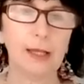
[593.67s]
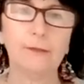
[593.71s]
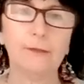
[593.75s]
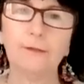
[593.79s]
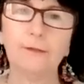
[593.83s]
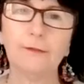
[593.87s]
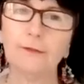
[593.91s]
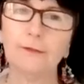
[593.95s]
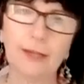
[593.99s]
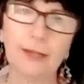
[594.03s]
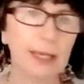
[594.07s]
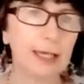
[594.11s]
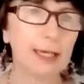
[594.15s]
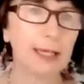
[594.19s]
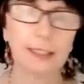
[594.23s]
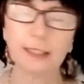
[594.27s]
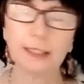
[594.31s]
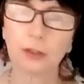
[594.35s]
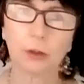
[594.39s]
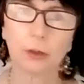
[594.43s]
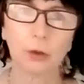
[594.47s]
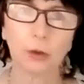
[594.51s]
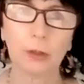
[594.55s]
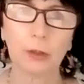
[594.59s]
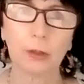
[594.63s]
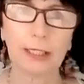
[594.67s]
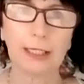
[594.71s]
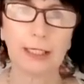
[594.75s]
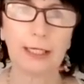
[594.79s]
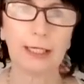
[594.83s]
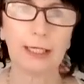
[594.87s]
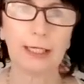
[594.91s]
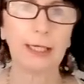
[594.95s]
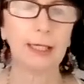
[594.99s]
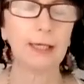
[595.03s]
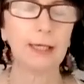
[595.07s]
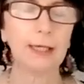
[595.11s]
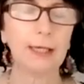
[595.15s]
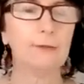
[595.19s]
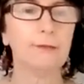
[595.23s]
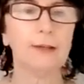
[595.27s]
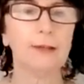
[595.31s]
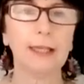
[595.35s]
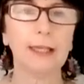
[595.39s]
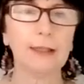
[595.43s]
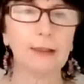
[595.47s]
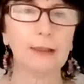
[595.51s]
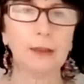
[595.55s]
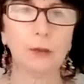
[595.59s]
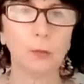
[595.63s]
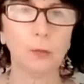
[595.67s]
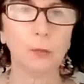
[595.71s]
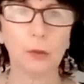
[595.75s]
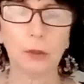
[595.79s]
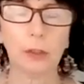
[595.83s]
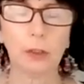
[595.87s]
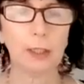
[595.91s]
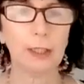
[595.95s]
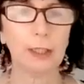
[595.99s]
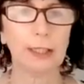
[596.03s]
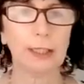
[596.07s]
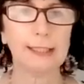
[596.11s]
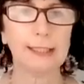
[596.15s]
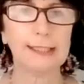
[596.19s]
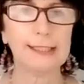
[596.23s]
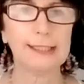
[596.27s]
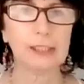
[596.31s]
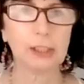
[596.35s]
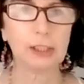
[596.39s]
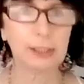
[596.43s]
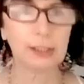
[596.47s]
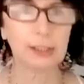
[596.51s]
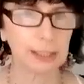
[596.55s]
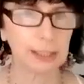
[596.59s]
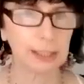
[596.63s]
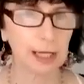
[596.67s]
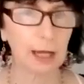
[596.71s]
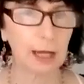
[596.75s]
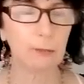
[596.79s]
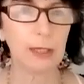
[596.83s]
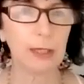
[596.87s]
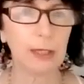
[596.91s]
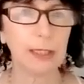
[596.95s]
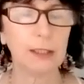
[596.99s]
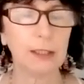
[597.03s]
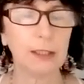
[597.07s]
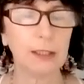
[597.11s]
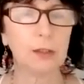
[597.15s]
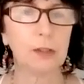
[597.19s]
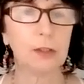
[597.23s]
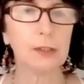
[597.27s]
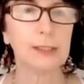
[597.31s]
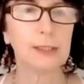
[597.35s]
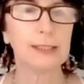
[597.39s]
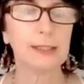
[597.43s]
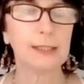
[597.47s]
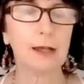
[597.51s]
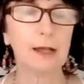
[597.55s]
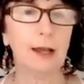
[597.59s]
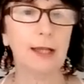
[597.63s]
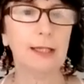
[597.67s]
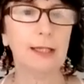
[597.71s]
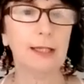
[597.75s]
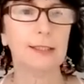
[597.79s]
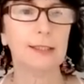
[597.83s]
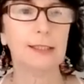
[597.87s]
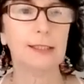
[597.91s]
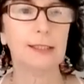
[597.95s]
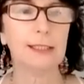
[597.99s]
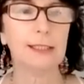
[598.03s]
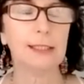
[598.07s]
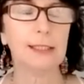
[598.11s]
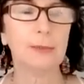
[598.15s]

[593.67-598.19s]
Forget talking, forget the words, just come into silence.